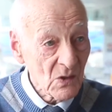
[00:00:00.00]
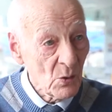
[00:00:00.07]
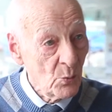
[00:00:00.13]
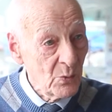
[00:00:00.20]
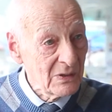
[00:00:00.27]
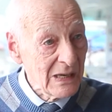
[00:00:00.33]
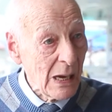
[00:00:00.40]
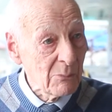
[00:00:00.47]

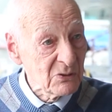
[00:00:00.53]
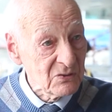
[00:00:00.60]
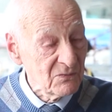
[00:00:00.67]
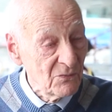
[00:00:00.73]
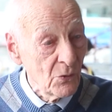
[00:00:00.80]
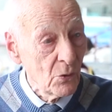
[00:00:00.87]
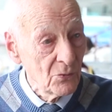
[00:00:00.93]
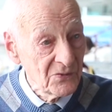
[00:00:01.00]
where I was
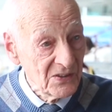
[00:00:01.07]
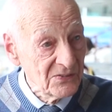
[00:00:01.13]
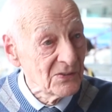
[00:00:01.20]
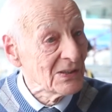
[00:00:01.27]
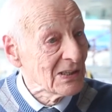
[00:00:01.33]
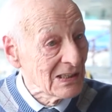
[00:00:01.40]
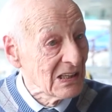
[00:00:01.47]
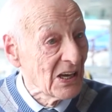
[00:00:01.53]
involved in
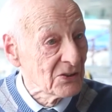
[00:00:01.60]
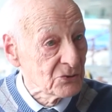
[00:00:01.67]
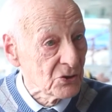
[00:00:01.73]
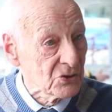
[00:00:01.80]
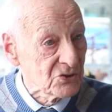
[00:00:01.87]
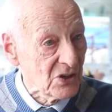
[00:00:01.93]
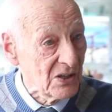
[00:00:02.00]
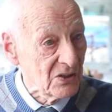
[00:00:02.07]
the Glasgow
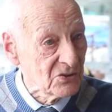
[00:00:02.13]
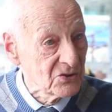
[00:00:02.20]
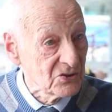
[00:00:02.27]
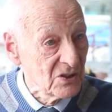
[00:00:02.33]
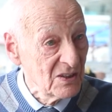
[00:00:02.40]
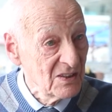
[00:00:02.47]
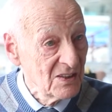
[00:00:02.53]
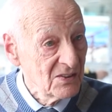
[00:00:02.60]
sides,
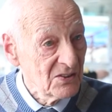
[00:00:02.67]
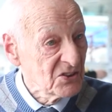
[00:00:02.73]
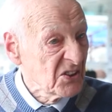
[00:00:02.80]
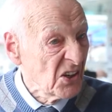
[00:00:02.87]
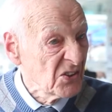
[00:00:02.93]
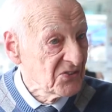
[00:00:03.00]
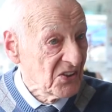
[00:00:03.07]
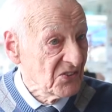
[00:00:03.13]
the
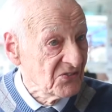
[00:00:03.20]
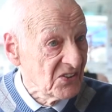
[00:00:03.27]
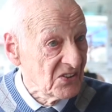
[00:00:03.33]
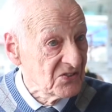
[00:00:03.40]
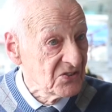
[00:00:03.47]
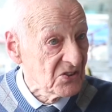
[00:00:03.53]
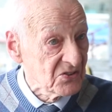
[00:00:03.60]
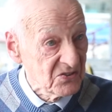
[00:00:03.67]
Celtic and
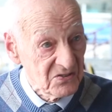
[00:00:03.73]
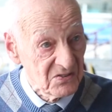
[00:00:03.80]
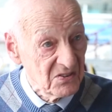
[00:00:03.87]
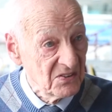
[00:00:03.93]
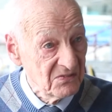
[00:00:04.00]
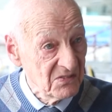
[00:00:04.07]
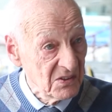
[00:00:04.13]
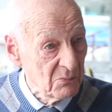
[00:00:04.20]
Rangers,
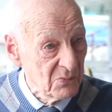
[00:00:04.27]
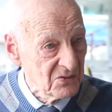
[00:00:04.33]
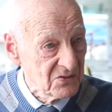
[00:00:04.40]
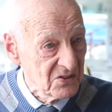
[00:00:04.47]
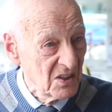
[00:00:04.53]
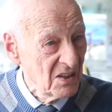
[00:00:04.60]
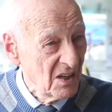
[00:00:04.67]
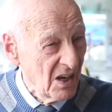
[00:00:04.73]
and it
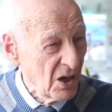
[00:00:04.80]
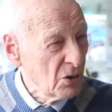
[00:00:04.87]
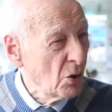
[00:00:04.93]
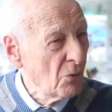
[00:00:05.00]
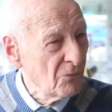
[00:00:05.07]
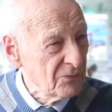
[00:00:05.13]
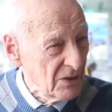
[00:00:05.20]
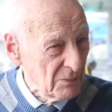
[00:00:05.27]
was a
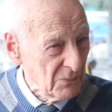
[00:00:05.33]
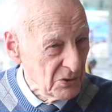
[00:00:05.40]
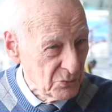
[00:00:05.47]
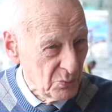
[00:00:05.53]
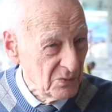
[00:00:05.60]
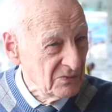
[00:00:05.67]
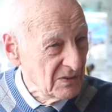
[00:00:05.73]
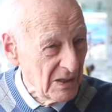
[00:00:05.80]
conflict
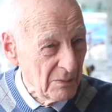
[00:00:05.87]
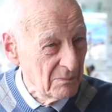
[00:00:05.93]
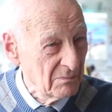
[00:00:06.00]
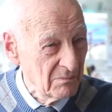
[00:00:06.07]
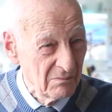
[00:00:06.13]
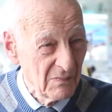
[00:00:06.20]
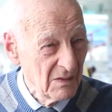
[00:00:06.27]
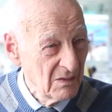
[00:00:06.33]
between
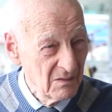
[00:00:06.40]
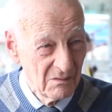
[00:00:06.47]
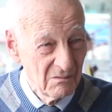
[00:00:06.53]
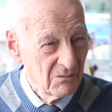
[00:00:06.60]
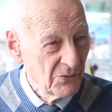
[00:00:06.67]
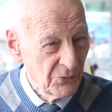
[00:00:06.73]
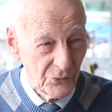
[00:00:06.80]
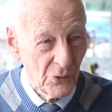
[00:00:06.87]
them
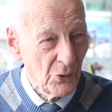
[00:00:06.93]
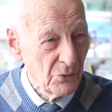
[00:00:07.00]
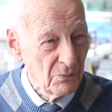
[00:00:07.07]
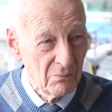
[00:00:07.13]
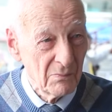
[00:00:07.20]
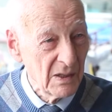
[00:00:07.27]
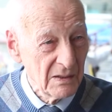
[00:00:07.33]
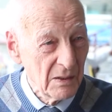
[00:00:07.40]
throughout
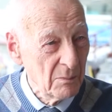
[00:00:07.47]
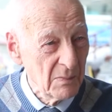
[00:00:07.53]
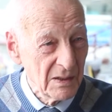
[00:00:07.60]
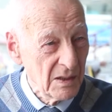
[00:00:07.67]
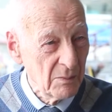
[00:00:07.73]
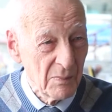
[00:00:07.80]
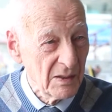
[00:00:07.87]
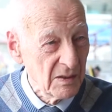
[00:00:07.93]

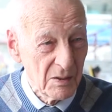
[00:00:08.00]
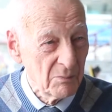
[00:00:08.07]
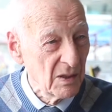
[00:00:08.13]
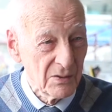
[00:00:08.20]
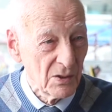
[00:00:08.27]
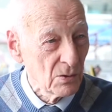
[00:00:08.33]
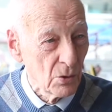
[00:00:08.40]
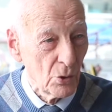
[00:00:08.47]

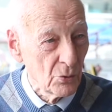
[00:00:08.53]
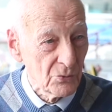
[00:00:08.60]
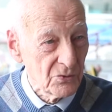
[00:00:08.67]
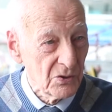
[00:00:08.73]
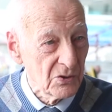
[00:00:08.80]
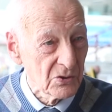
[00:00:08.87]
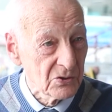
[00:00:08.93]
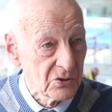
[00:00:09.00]
many long
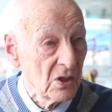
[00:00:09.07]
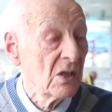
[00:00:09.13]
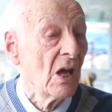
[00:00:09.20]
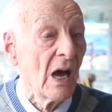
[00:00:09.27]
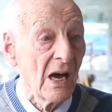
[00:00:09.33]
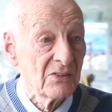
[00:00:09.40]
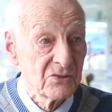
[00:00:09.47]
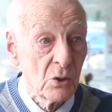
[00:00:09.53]
years.
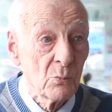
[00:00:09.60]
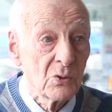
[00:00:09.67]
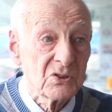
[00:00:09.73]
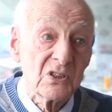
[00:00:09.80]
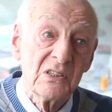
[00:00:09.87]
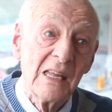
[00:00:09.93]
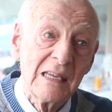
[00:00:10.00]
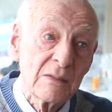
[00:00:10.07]
As it
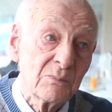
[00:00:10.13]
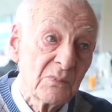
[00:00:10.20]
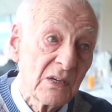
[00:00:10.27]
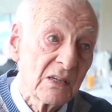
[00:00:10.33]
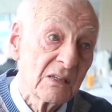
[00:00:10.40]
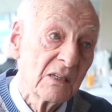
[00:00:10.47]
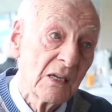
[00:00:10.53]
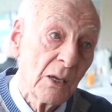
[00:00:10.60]
was in
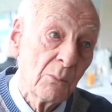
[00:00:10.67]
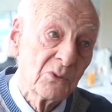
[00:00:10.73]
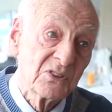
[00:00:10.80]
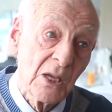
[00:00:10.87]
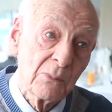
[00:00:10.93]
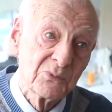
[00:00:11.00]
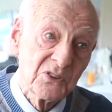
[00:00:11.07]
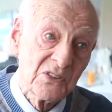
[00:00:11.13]
Edinburgh, it was
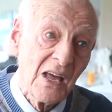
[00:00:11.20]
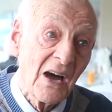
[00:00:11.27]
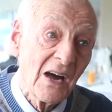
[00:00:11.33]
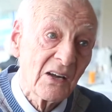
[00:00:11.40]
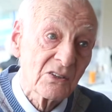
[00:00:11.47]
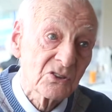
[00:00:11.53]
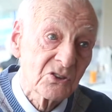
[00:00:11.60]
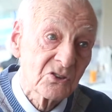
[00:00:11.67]
Hibs and
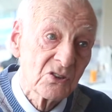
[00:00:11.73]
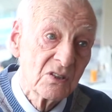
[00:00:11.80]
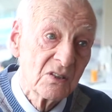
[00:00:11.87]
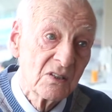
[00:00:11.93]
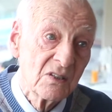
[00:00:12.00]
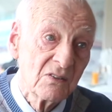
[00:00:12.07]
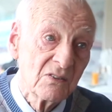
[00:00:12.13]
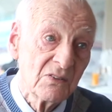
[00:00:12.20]
Hearts,
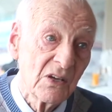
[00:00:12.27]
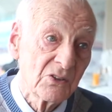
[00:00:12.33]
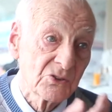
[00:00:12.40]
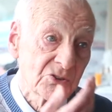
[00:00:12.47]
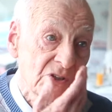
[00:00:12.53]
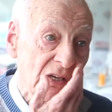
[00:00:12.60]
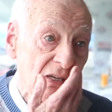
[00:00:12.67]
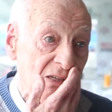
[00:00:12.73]

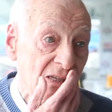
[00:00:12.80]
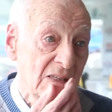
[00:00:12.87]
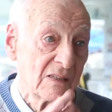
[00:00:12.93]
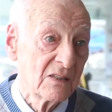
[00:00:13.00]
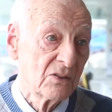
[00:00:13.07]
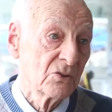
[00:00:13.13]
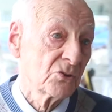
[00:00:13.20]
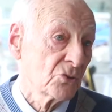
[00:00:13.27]
that's right.
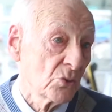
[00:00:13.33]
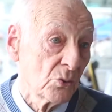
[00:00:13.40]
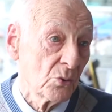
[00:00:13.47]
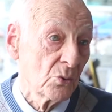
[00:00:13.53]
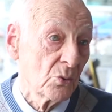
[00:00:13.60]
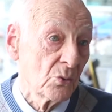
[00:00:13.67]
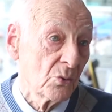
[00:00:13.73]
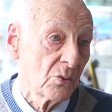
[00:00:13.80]

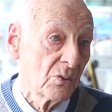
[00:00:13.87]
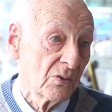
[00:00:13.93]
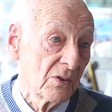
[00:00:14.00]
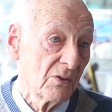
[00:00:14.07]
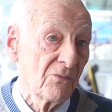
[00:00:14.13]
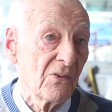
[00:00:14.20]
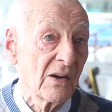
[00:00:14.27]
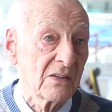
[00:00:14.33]
So
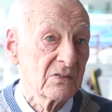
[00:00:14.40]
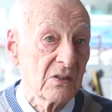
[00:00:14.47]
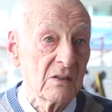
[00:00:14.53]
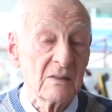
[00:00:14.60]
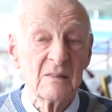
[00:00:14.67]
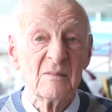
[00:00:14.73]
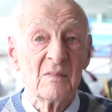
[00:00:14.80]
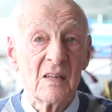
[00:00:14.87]
the fact
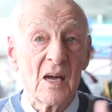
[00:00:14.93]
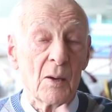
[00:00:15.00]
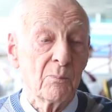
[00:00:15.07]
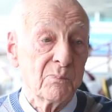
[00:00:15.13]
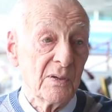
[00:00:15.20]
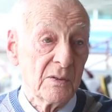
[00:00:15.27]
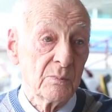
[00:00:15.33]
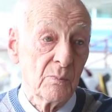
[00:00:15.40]
that I
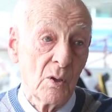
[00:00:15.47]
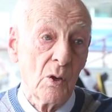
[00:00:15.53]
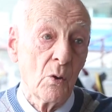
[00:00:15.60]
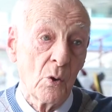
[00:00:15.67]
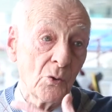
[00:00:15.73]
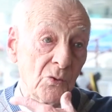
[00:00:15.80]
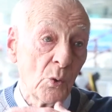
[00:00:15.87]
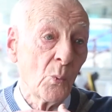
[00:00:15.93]
played
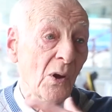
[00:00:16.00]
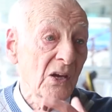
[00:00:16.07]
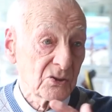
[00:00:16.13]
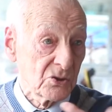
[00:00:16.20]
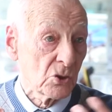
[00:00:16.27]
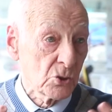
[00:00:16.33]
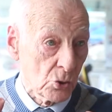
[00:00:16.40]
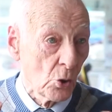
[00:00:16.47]
on the
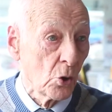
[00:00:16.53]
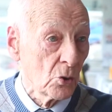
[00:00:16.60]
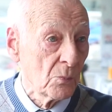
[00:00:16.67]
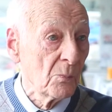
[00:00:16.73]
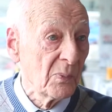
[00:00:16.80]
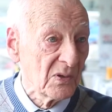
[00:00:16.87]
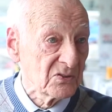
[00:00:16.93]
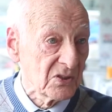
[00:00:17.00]
west of
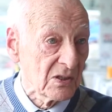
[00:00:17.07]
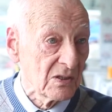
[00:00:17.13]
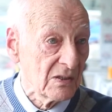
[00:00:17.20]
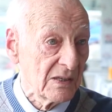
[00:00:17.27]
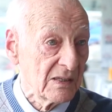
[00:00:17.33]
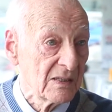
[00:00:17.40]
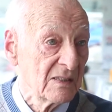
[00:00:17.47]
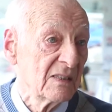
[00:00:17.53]
Scotland,
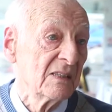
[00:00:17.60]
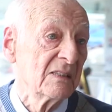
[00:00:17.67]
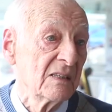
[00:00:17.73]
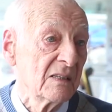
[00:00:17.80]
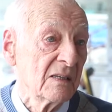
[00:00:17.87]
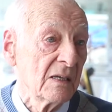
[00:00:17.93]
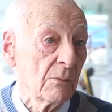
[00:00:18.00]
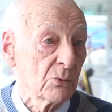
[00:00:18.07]
basically,
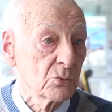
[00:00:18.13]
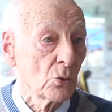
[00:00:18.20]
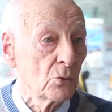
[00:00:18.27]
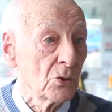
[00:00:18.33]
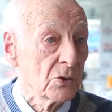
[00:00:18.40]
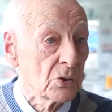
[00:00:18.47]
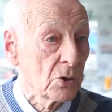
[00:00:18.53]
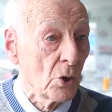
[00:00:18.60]
it was
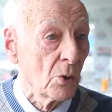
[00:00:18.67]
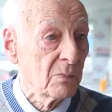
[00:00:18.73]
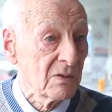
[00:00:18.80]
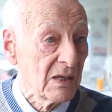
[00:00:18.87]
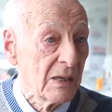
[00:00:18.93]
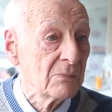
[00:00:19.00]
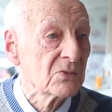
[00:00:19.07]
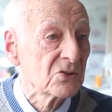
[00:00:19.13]
only in cup
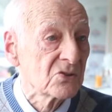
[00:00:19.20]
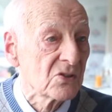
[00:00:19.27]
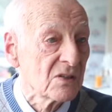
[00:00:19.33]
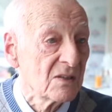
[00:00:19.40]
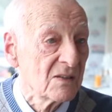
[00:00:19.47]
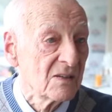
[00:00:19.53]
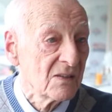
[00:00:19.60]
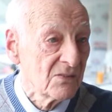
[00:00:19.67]
games
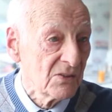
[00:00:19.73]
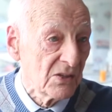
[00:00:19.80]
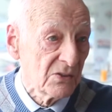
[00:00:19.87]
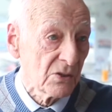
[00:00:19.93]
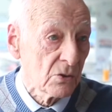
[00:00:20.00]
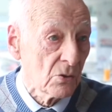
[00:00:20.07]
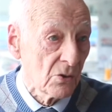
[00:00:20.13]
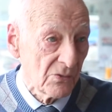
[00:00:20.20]
that
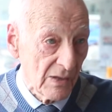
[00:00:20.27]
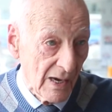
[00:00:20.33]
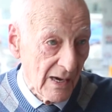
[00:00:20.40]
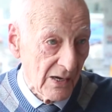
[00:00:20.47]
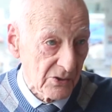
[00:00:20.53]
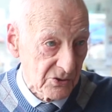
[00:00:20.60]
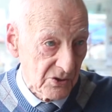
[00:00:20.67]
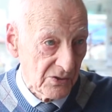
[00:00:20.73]
you got the
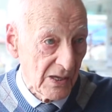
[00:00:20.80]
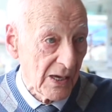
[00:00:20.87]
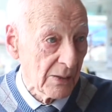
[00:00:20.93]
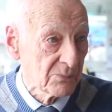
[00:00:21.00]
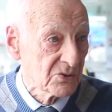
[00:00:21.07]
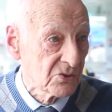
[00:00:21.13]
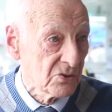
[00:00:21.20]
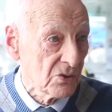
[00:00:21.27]
Hearts of the
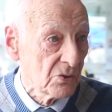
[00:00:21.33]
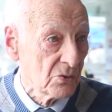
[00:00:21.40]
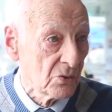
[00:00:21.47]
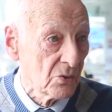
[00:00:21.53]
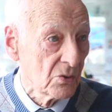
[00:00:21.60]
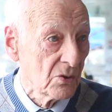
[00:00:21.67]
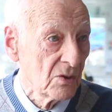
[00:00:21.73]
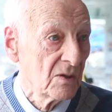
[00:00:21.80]
Hibs, you
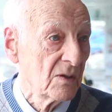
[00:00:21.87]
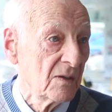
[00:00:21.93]
know,